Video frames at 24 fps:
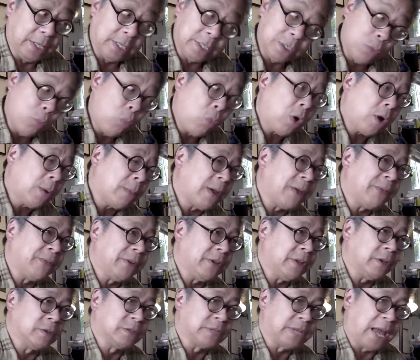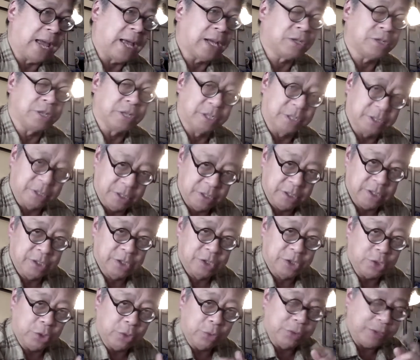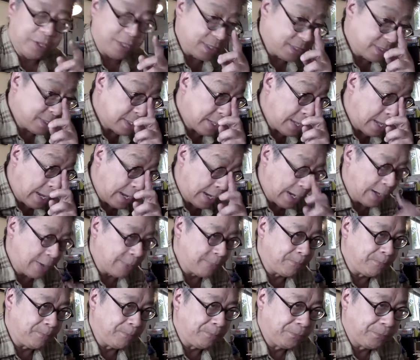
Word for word: It's in one of my videos I actually show this, and